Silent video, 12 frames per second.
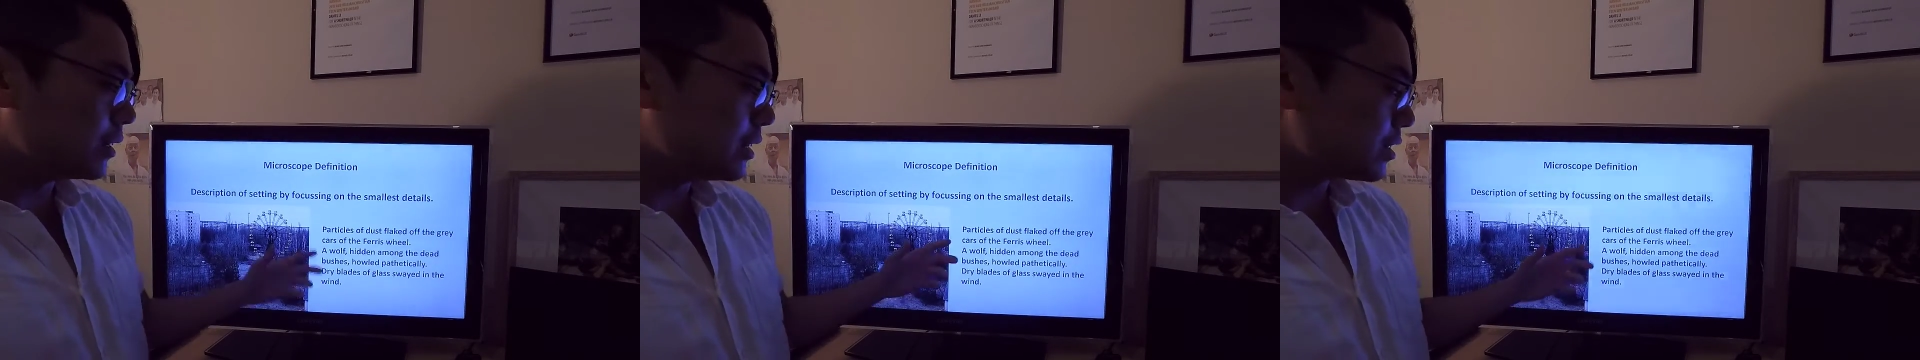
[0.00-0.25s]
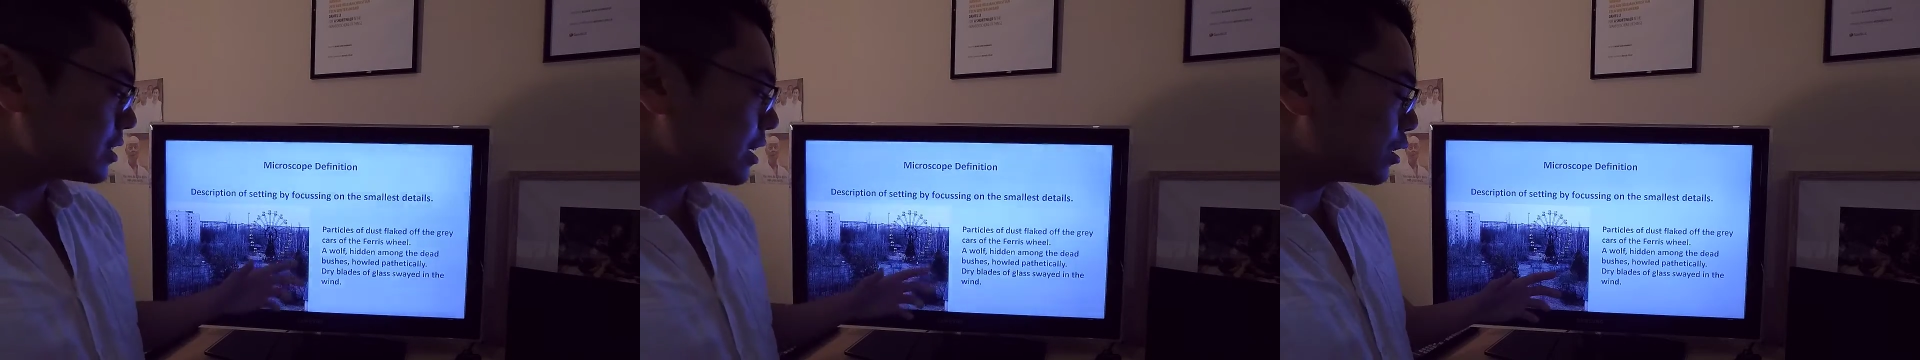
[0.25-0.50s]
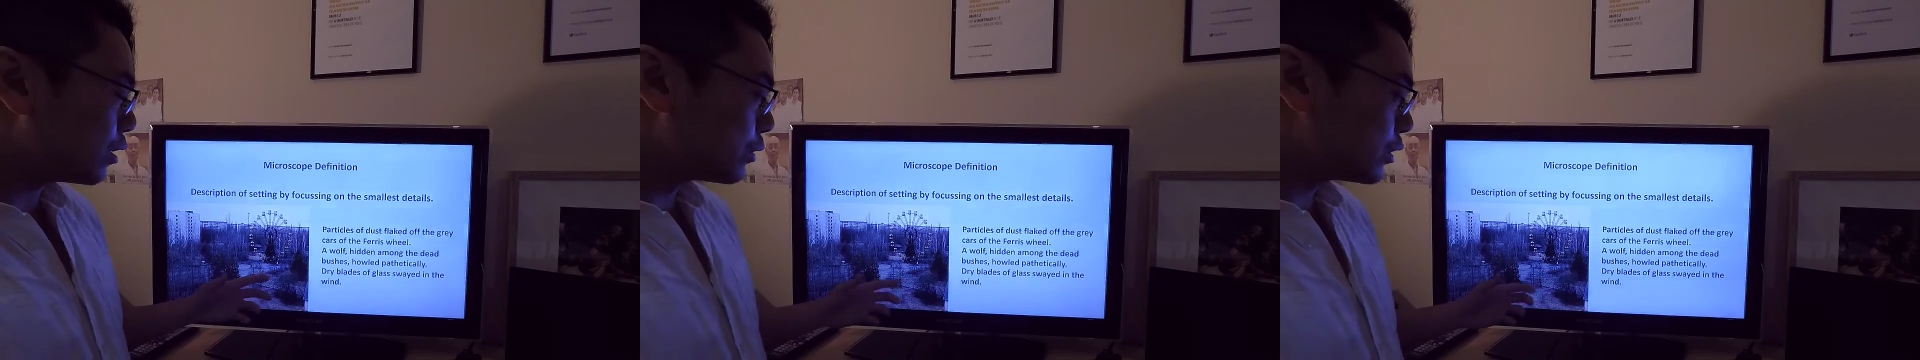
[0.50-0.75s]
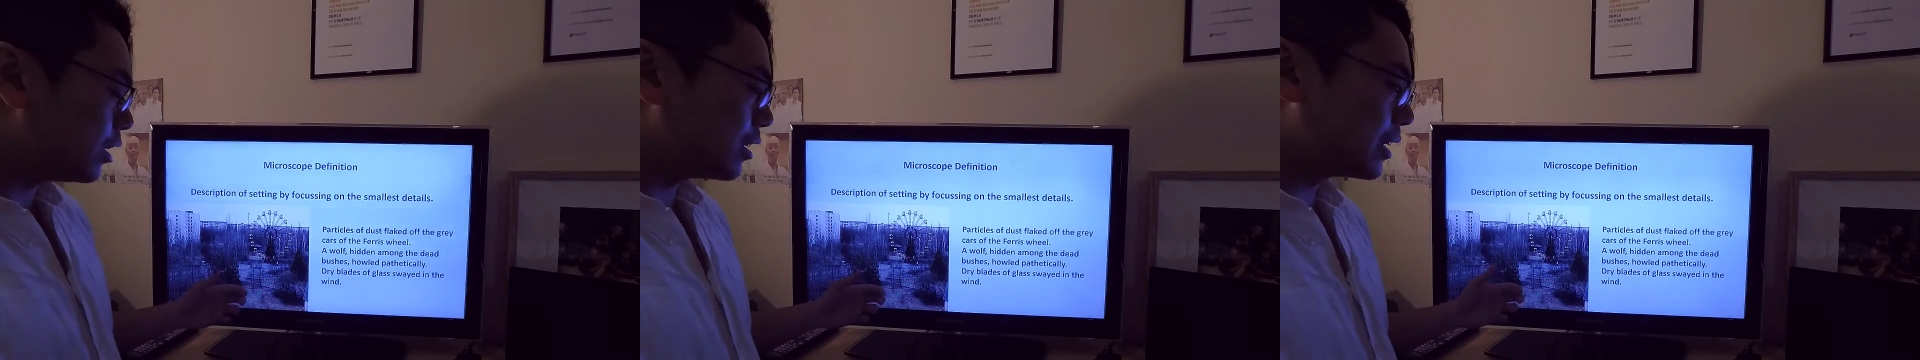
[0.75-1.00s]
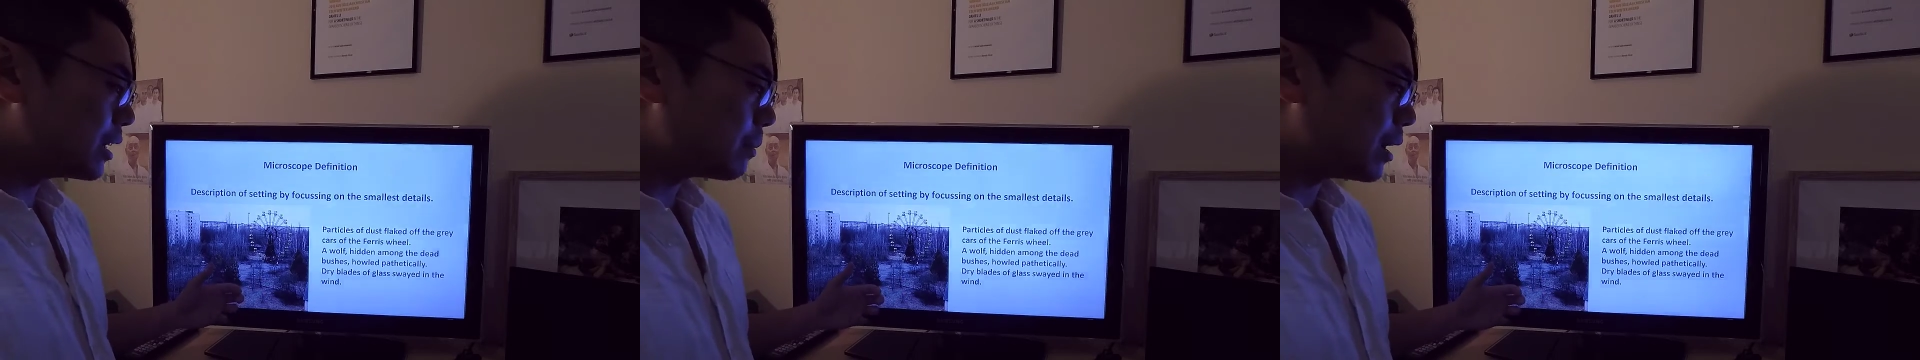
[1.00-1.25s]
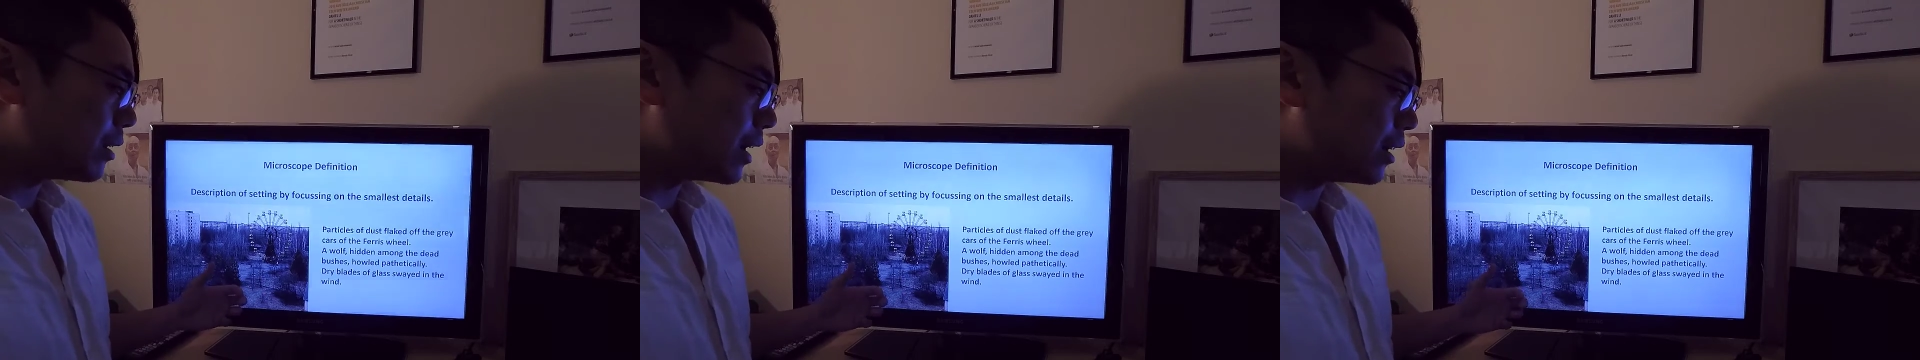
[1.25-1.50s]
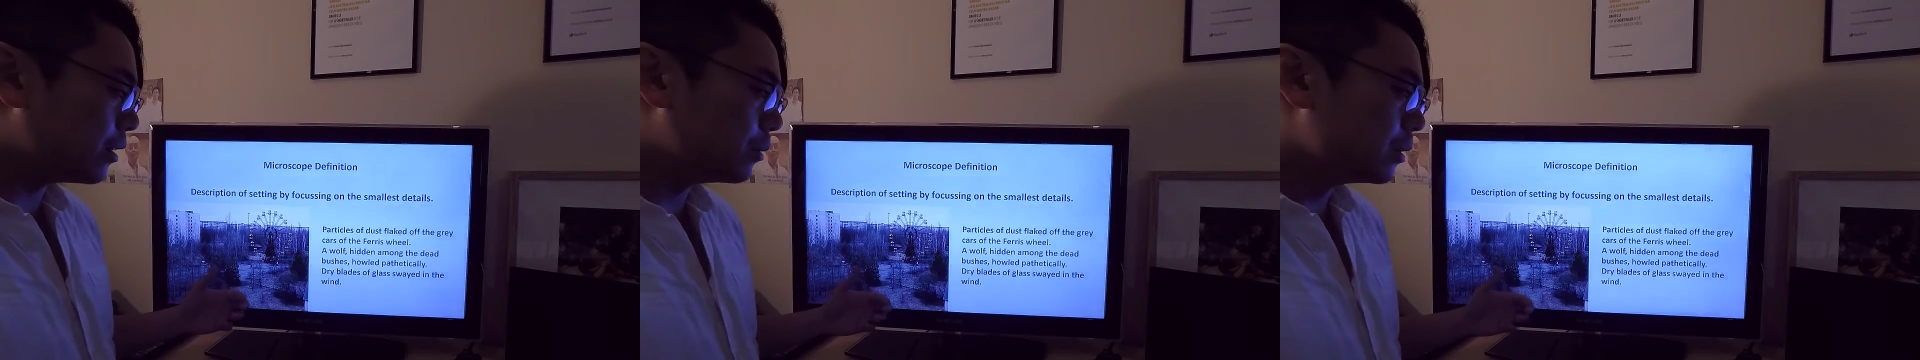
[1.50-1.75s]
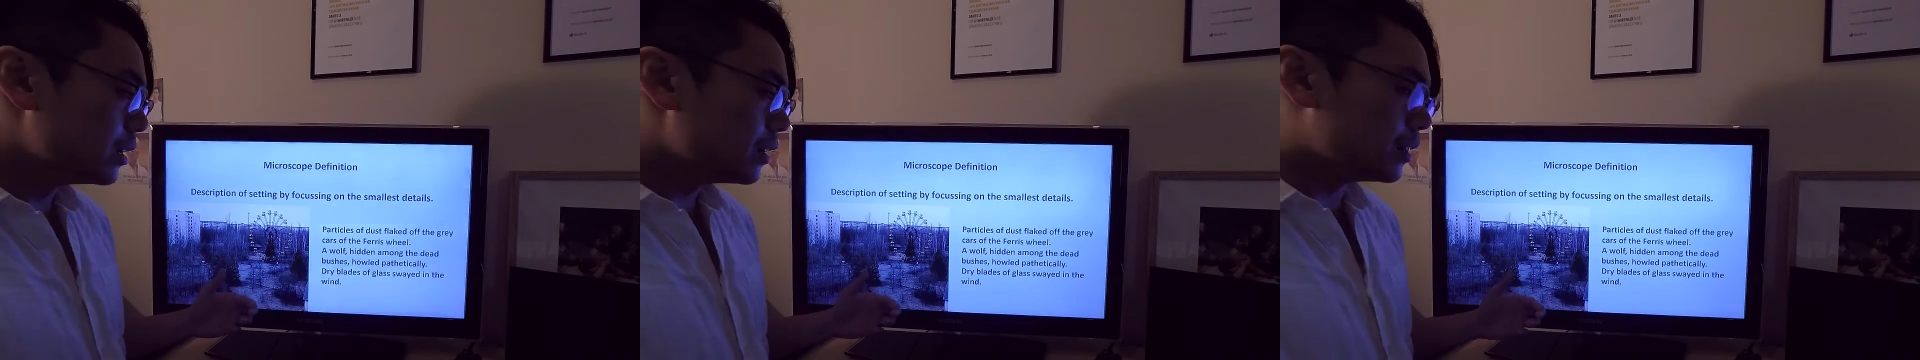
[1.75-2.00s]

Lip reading: Instead of talking about how